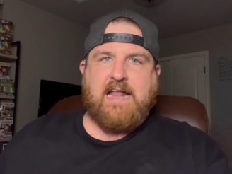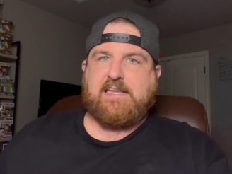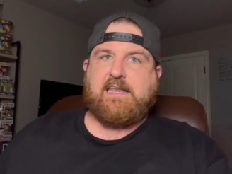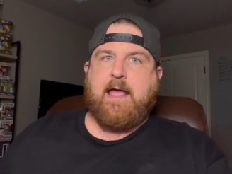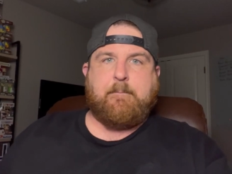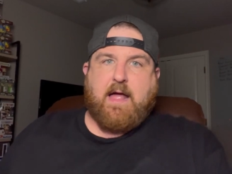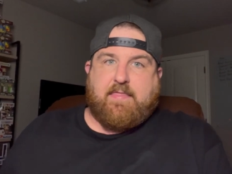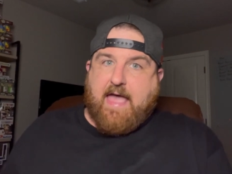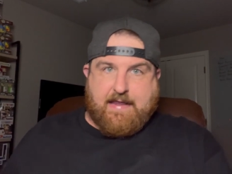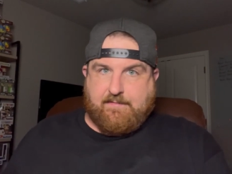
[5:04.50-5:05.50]
stand by
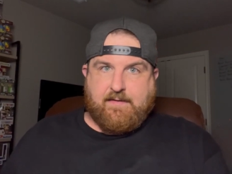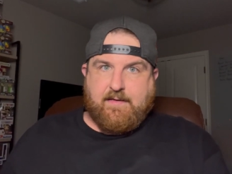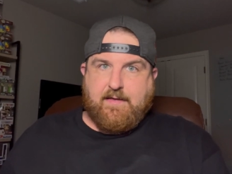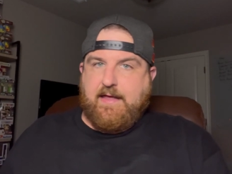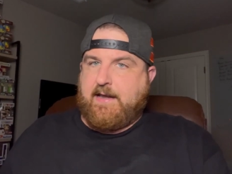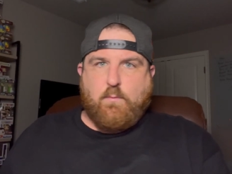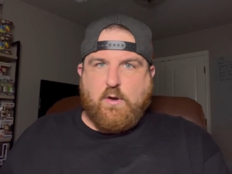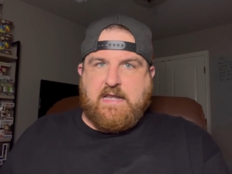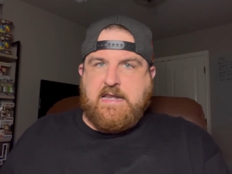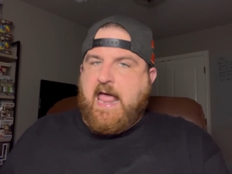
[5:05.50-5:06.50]
that. And it
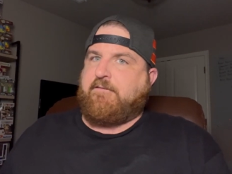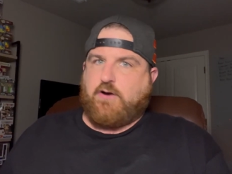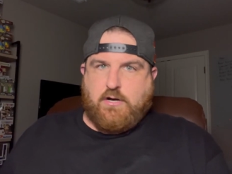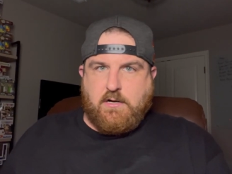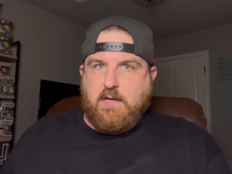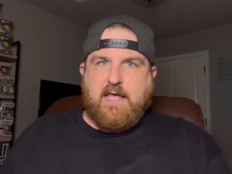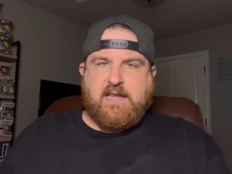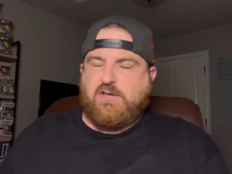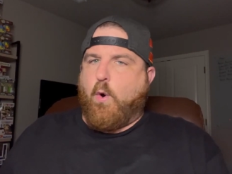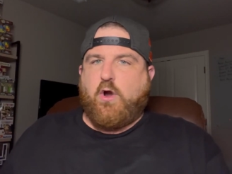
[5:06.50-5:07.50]
would never
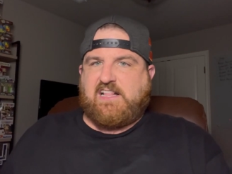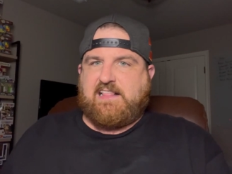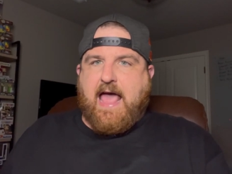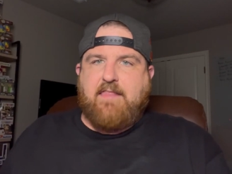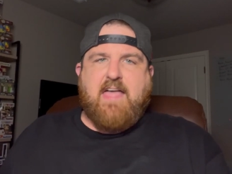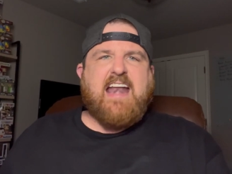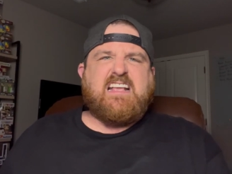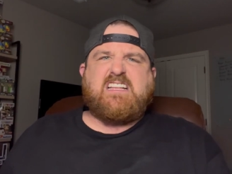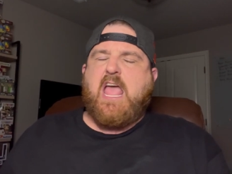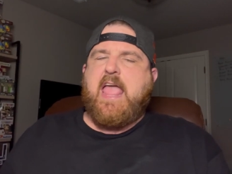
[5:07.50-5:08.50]
endorse that. That
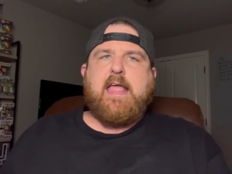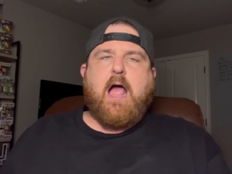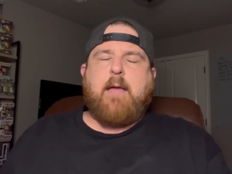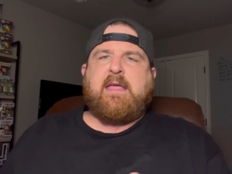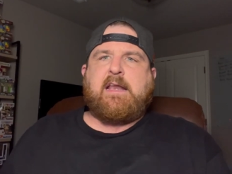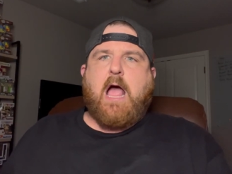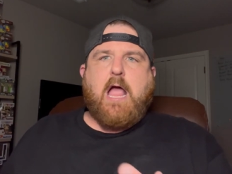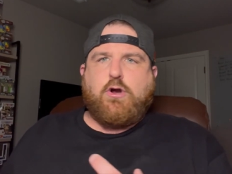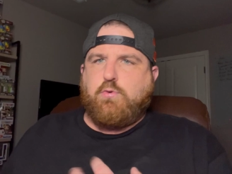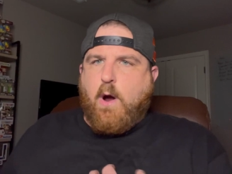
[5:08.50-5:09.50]
is a, I mean,
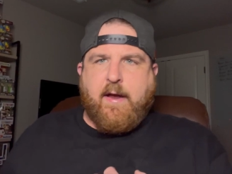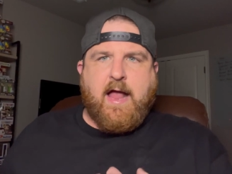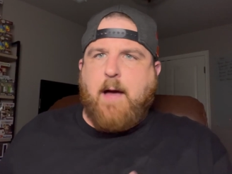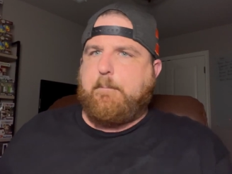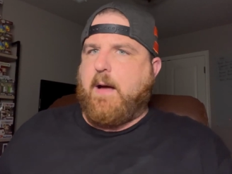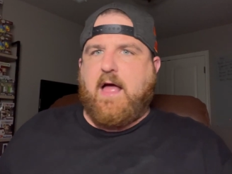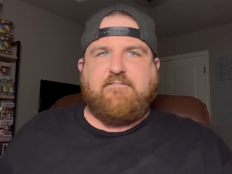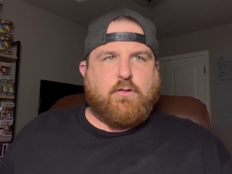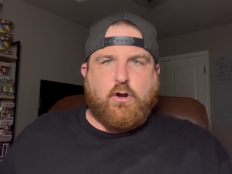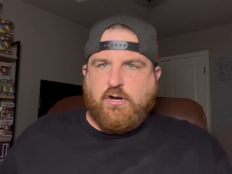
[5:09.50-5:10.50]
growing up,
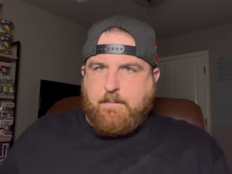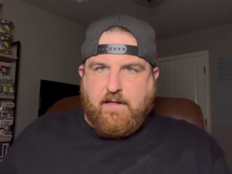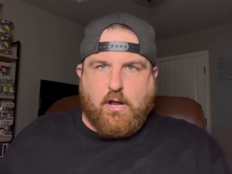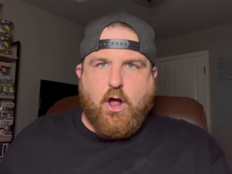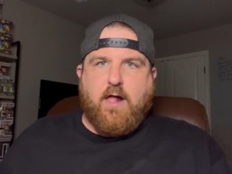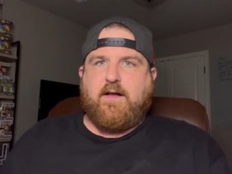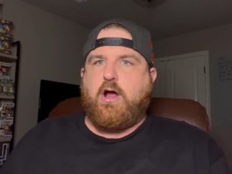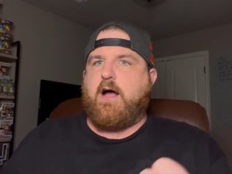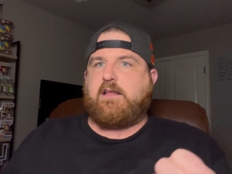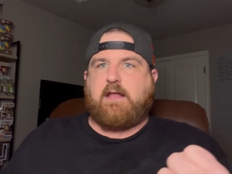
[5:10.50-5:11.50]
I've learned about the
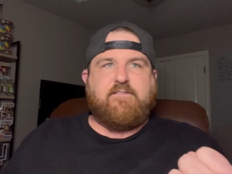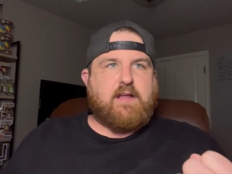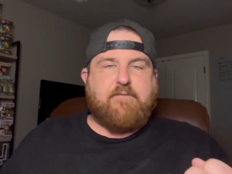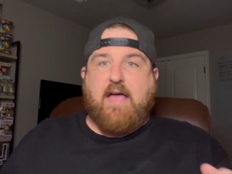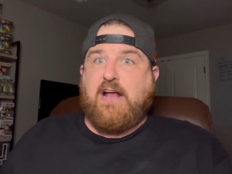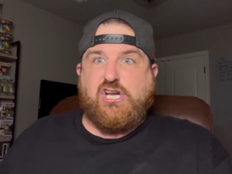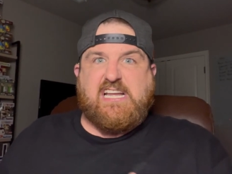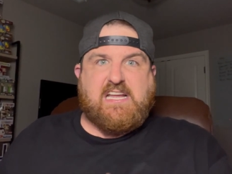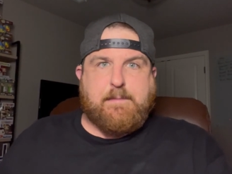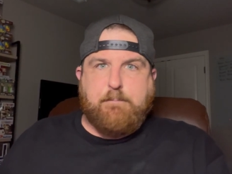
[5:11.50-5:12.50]
Holocaust. I've actually
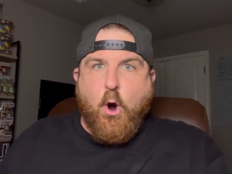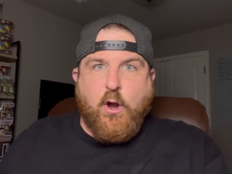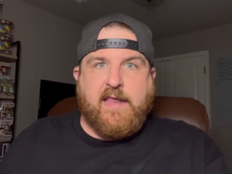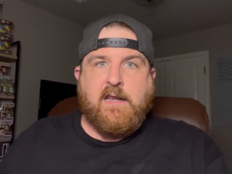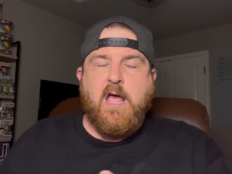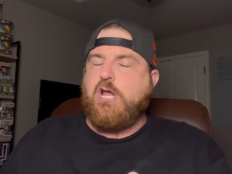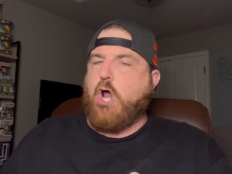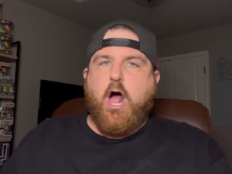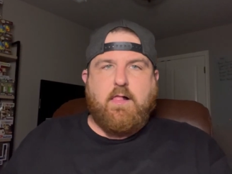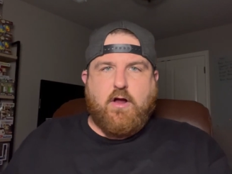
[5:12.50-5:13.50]
spoken to
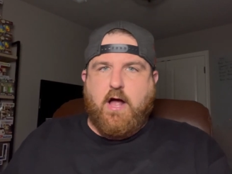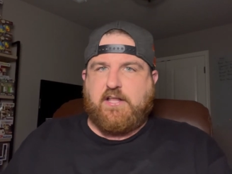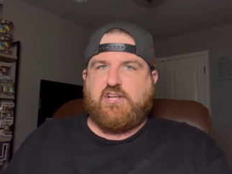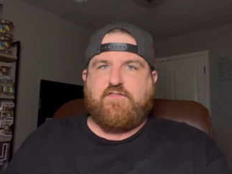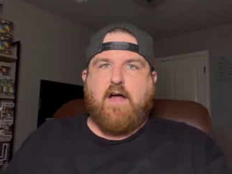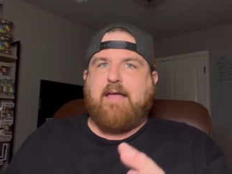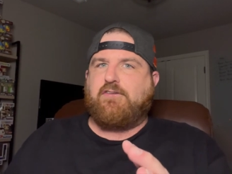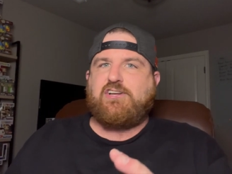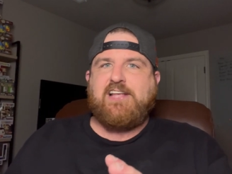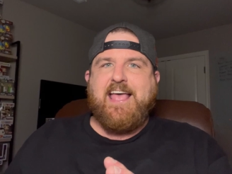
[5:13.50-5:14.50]
Holocaust
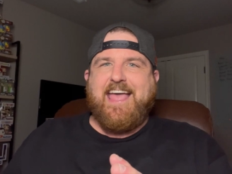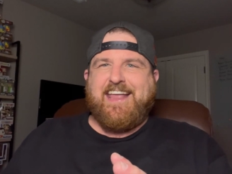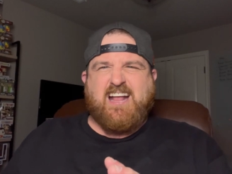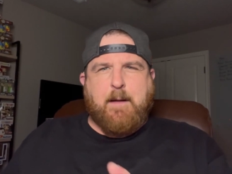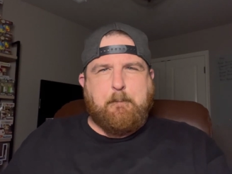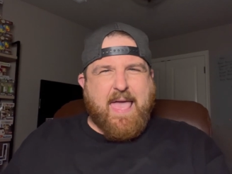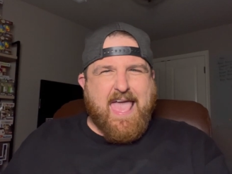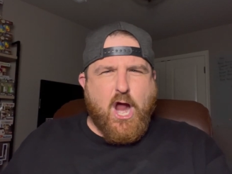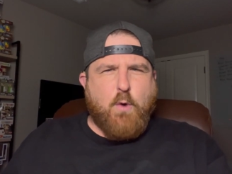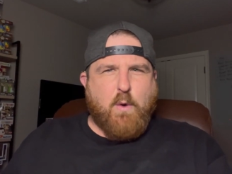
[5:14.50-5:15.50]
survivors. And to
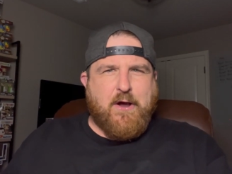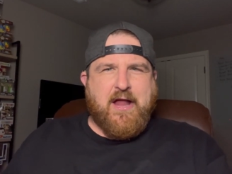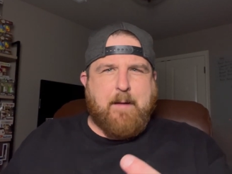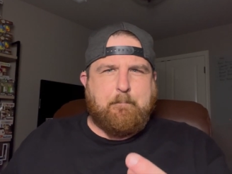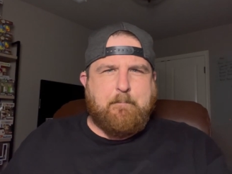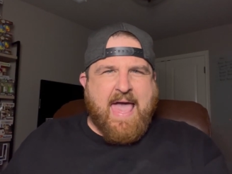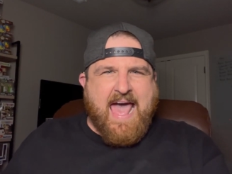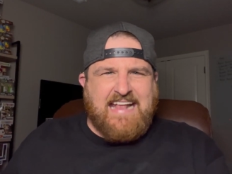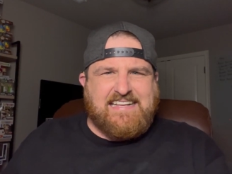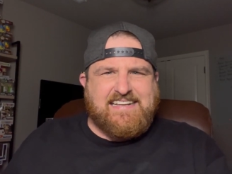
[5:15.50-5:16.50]
compare wearing a
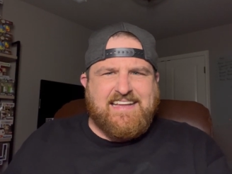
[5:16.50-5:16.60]
mask